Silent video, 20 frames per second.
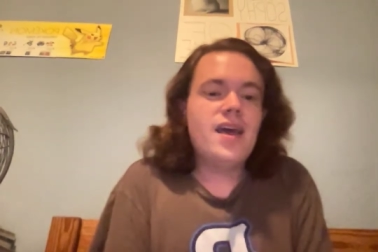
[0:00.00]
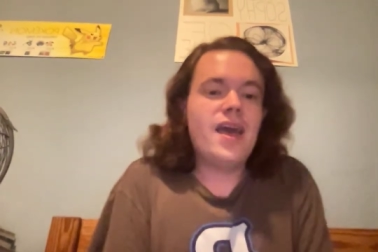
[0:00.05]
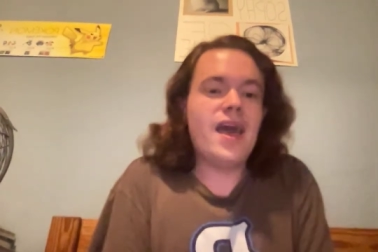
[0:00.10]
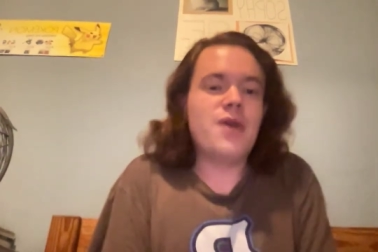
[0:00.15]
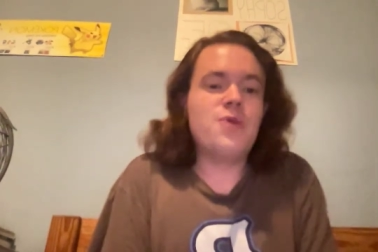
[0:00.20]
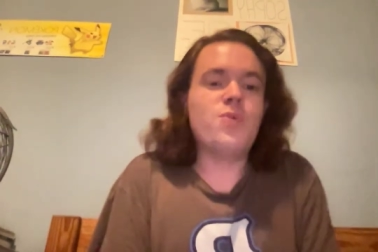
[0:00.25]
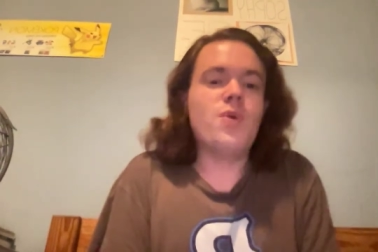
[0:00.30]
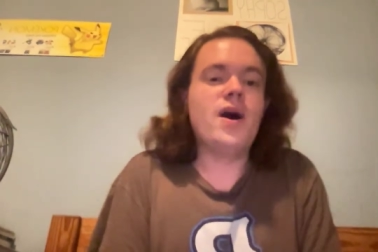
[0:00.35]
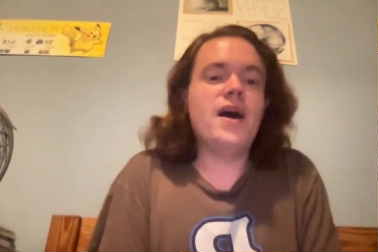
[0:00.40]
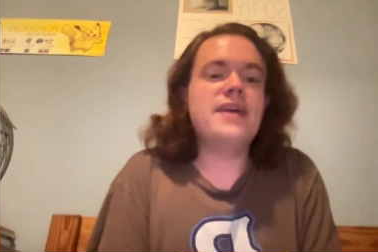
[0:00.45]

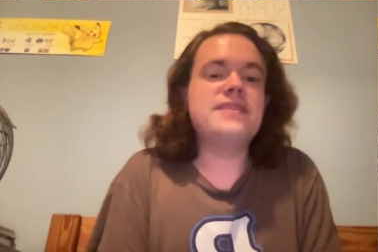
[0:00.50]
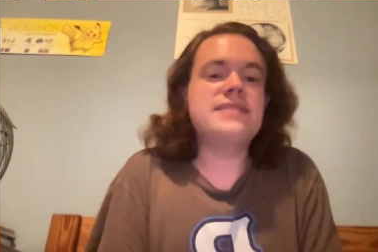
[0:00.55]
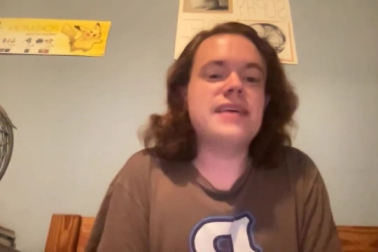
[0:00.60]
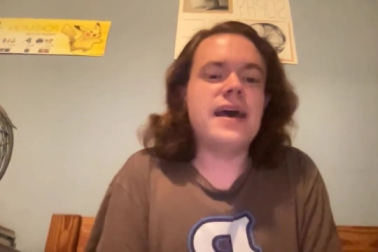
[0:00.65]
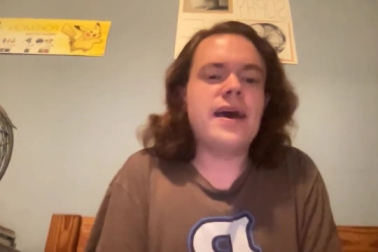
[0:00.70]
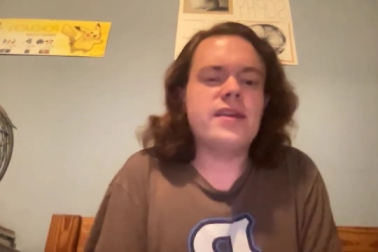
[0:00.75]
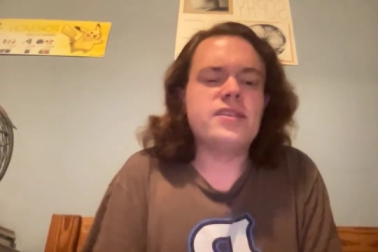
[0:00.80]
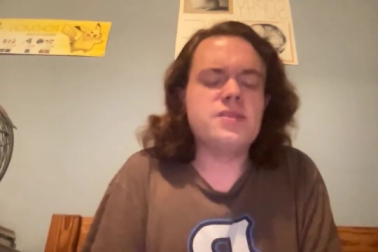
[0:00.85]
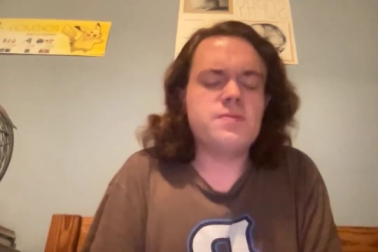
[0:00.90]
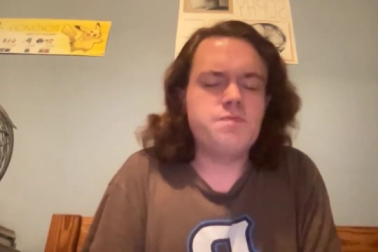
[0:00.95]
And Weisz
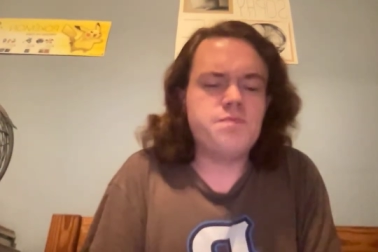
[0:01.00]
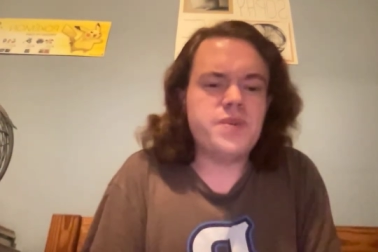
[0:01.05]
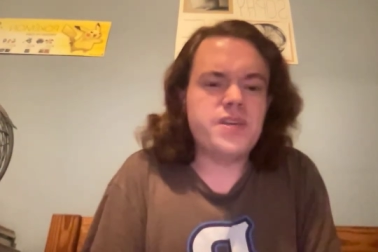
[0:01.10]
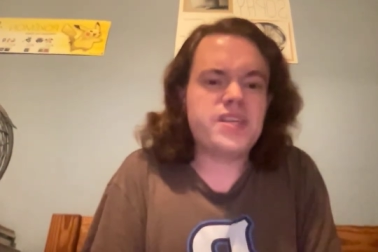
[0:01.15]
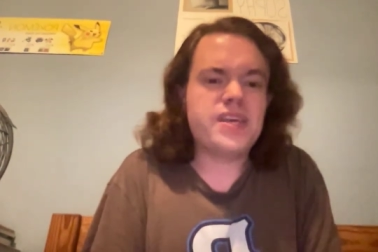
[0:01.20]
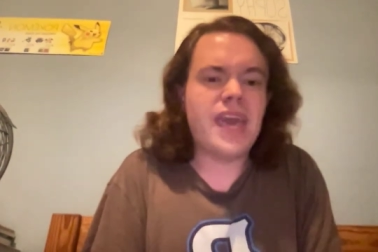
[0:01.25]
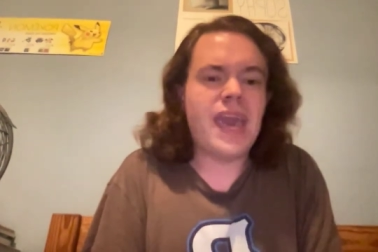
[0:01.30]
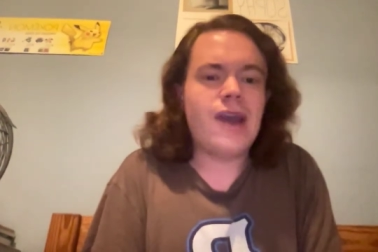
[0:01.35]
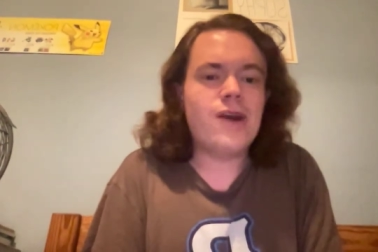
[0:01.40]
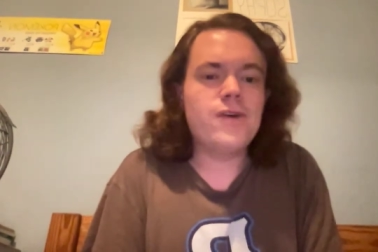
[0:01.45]
adds, be
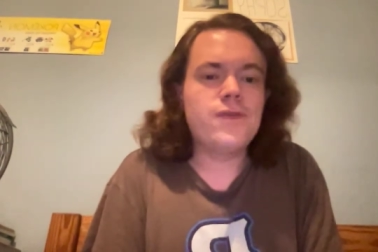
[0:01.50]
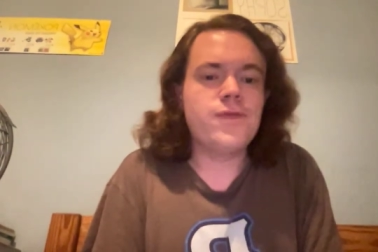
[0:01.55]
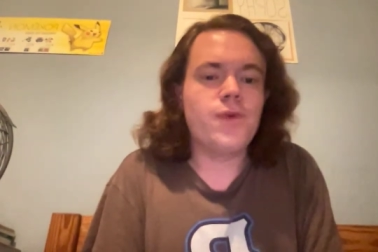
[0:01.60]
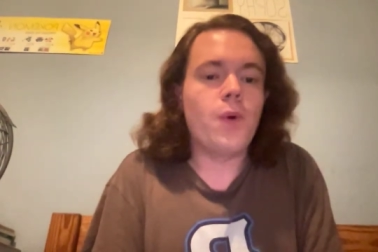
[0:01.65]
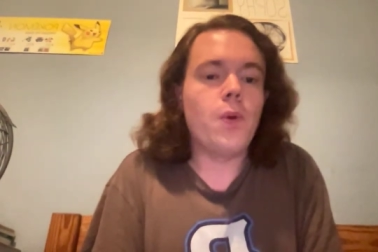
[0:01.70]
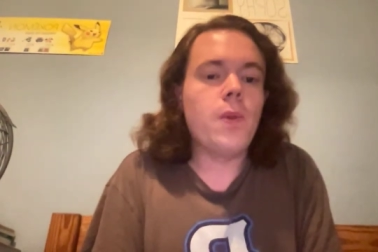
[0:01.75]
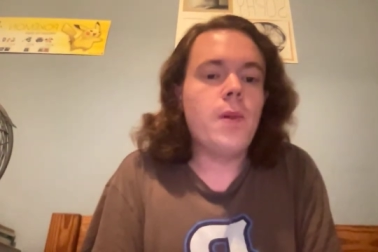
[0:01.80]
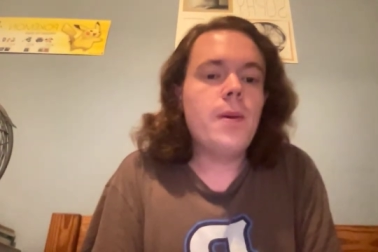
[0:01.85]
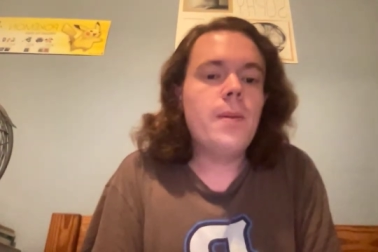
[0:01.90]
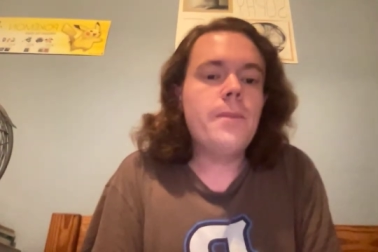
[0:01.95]

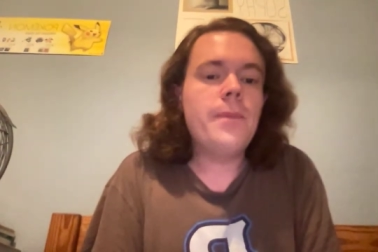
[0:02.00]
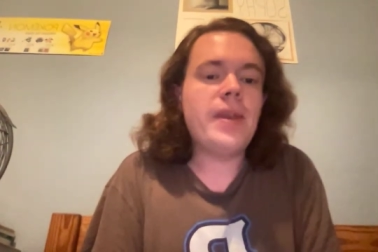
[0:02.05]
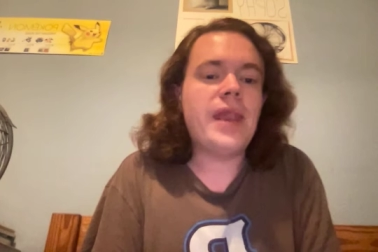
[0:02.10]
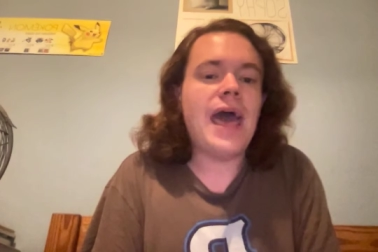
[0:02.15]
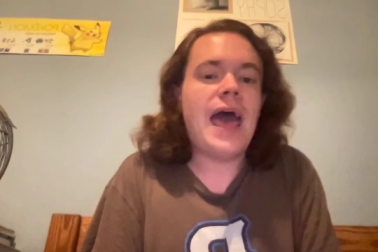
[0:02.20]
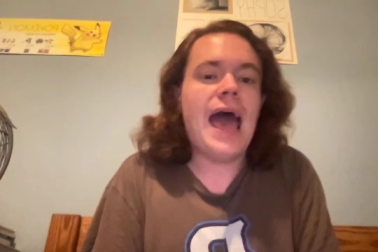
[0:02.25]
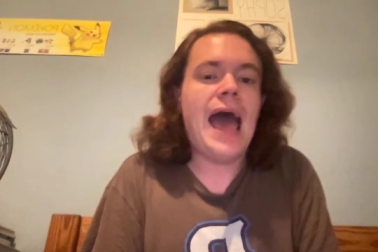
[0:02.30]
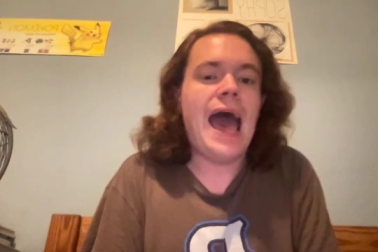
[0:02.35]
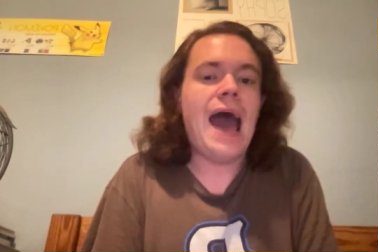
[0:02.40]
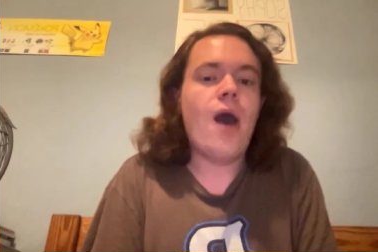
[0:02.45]
careful. But
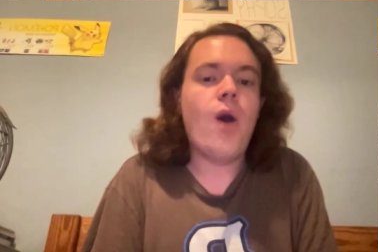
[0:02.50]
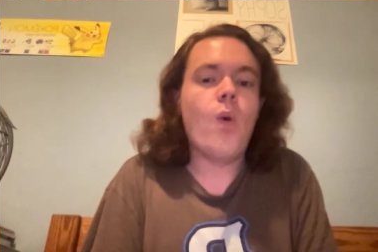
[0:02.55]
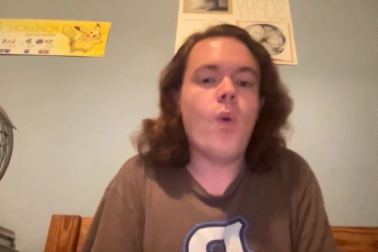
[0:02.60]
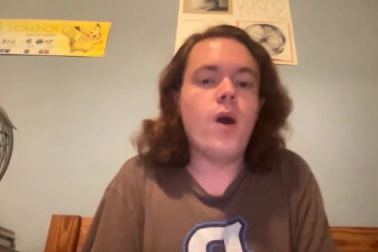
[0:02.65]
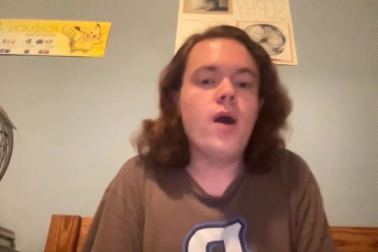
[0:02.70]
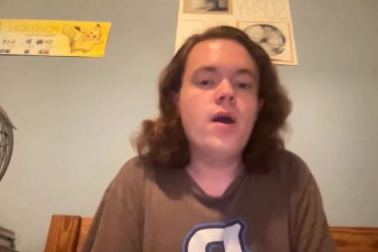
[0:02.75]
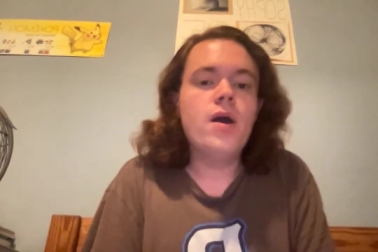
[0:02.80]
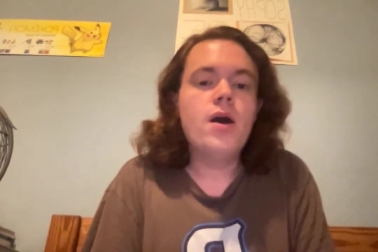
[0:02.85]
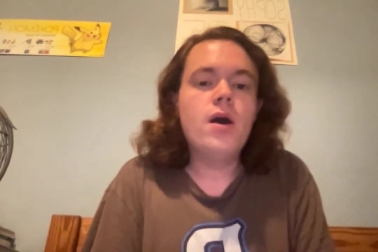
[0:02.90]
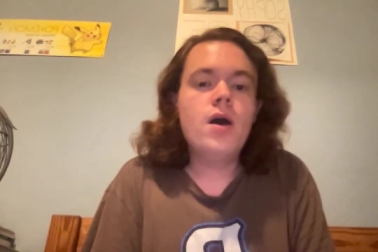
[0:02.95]
how?